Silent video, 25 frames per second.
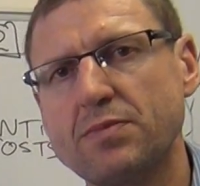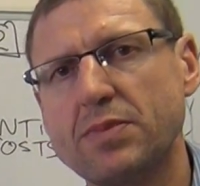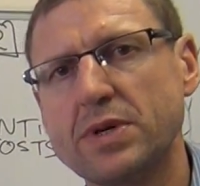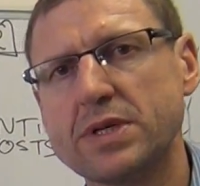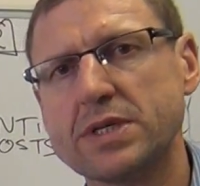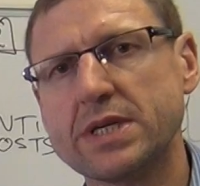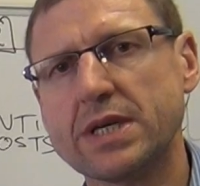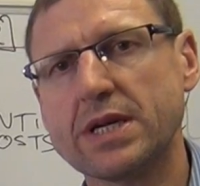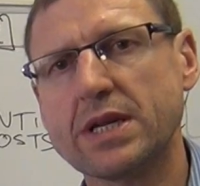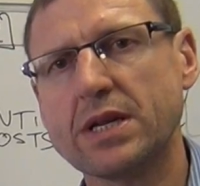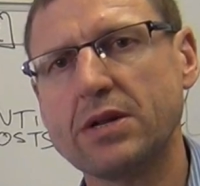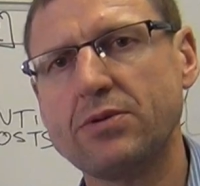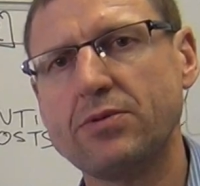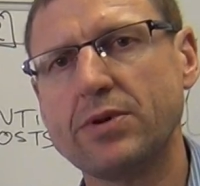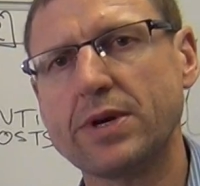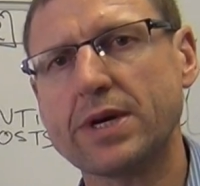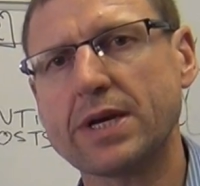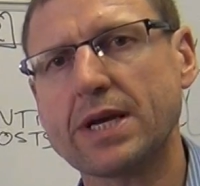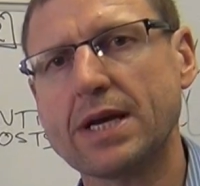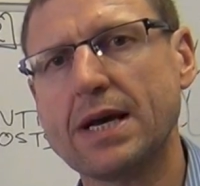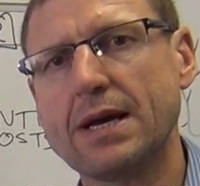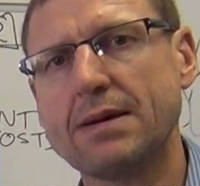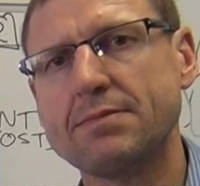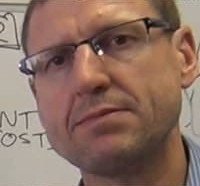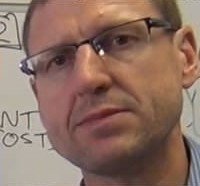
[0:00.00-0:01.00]
particularly when it
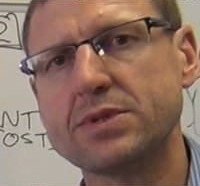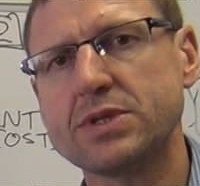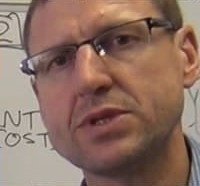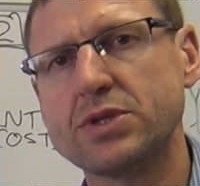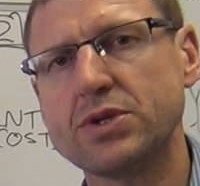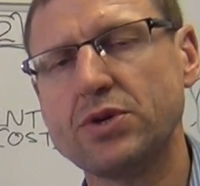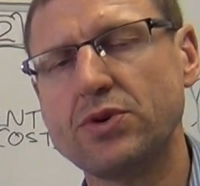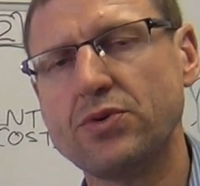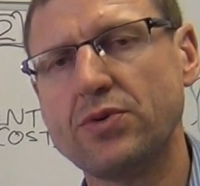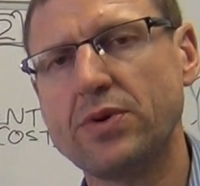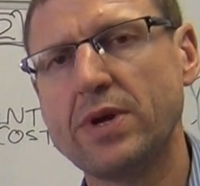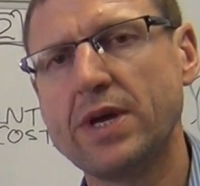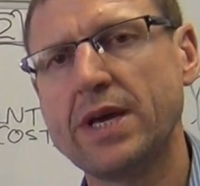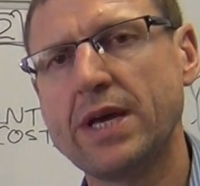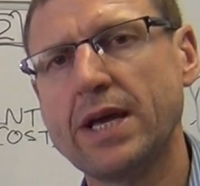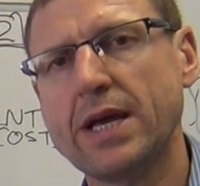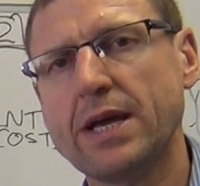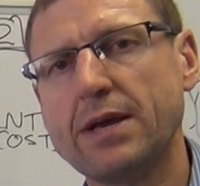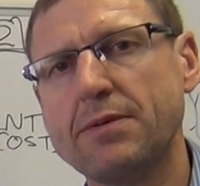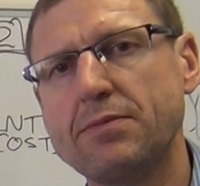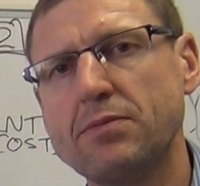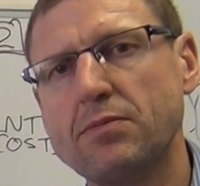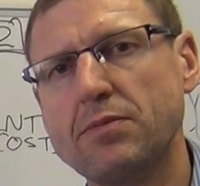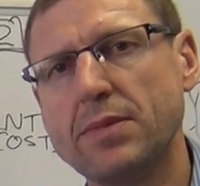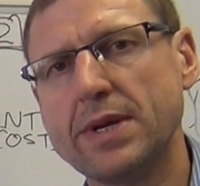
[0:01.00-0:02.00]
comes to
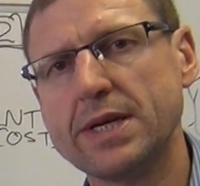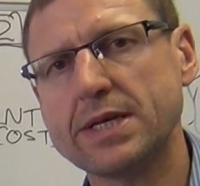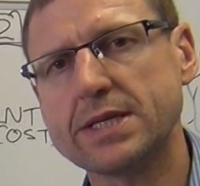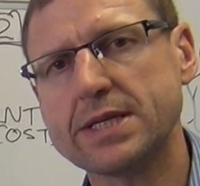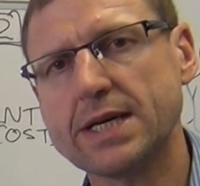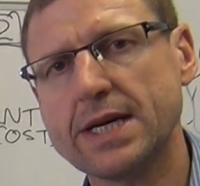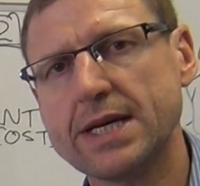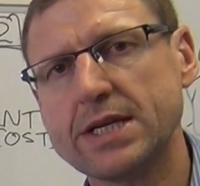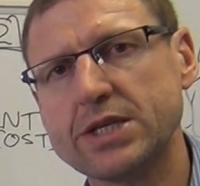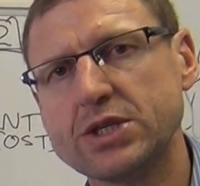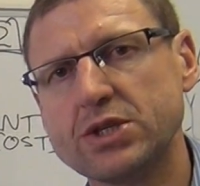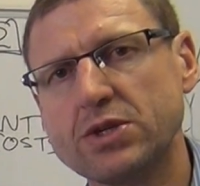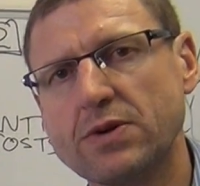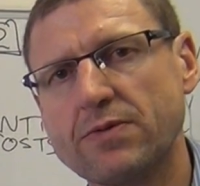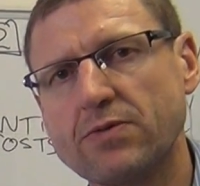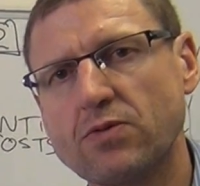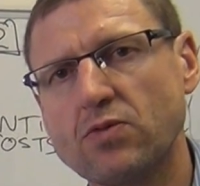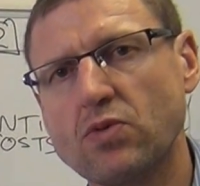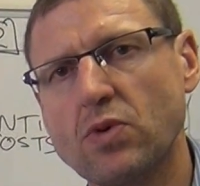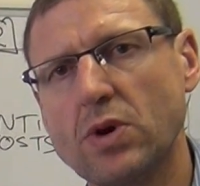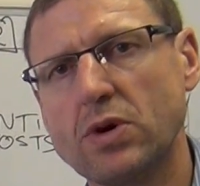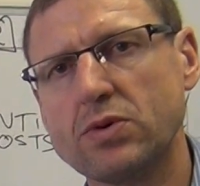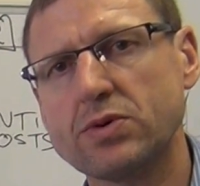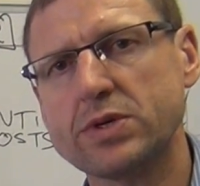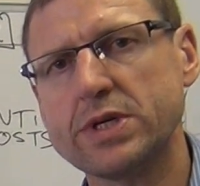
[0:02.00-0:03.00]
implementation of
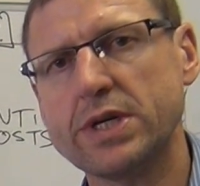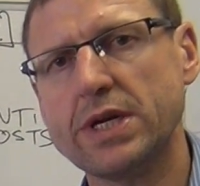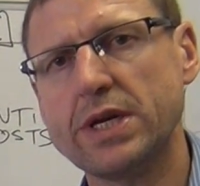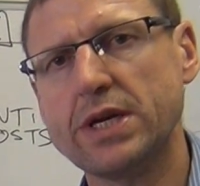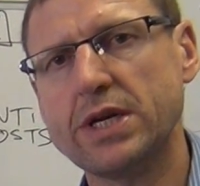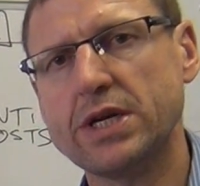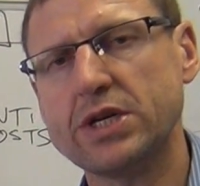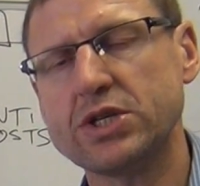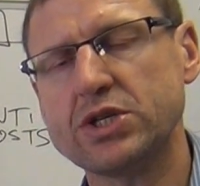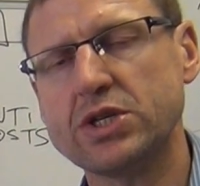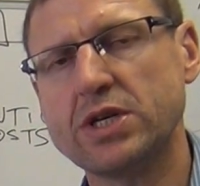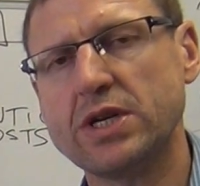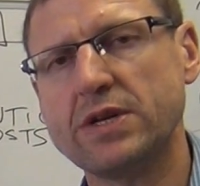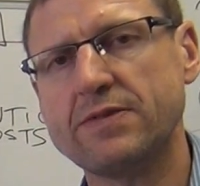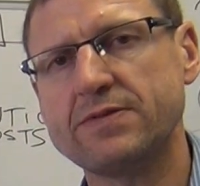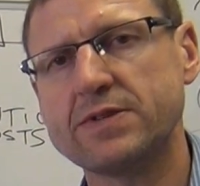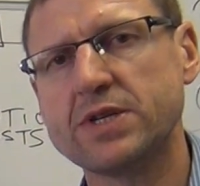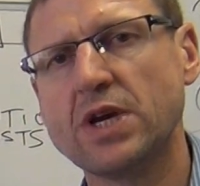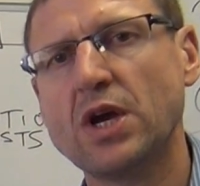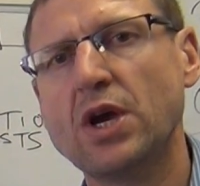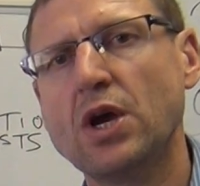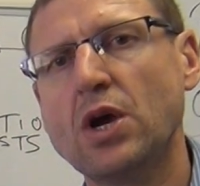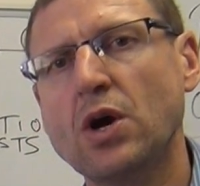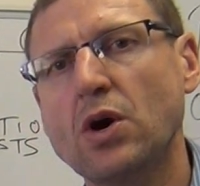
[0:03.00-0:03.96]
quality initiatives